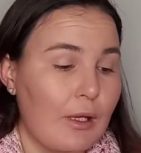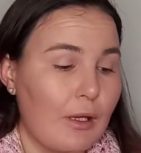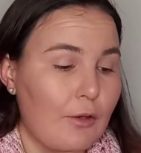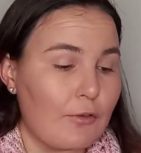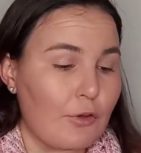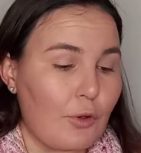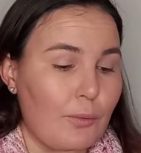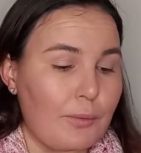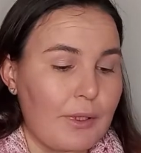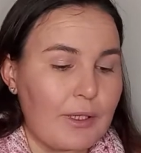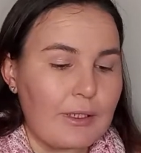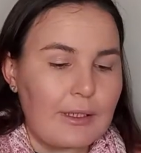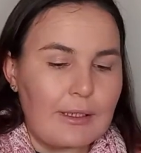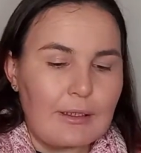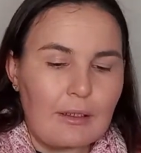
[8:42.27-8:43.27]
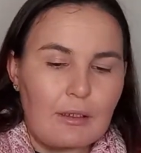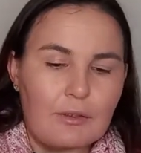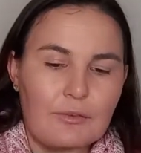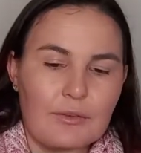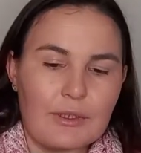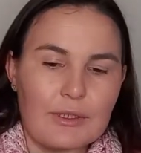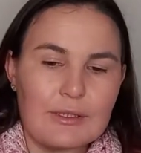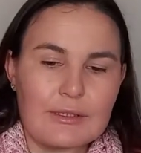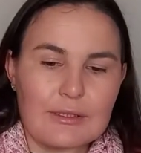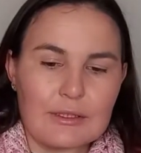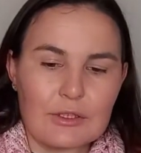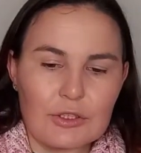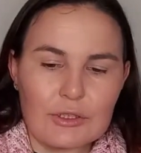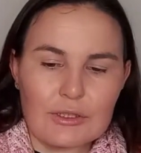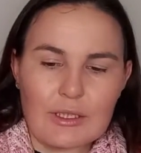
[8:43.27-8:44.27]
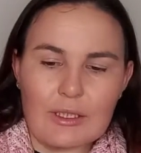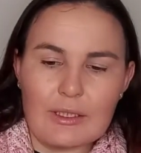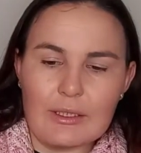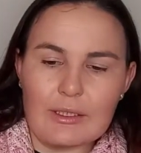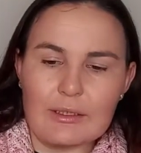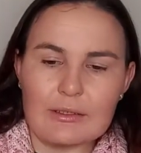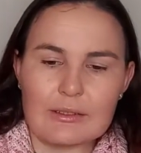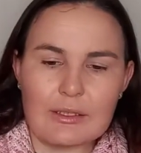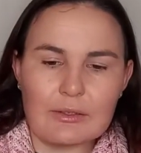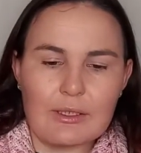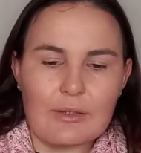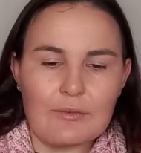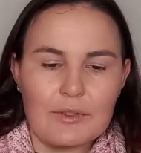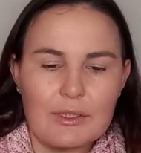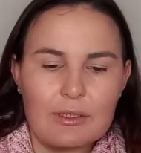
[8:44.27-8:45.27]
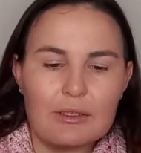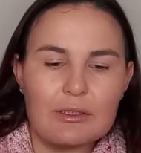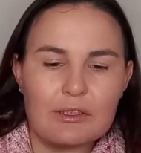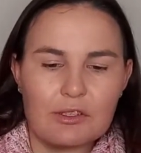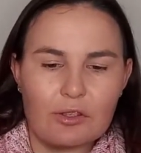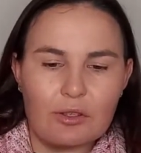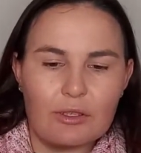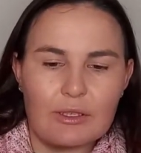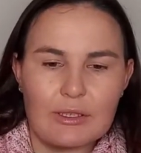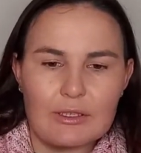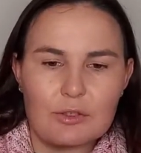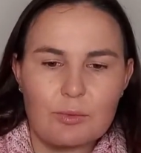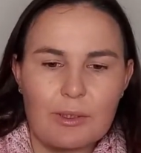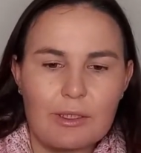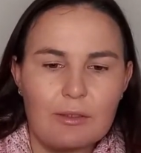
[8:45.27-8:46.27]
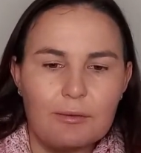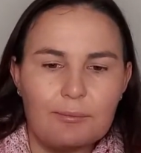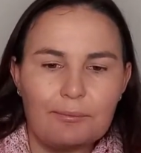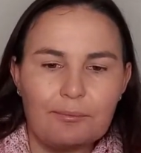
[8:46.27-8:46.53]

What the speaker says: from Bigger Than Life Knits. She's a South African designer as well.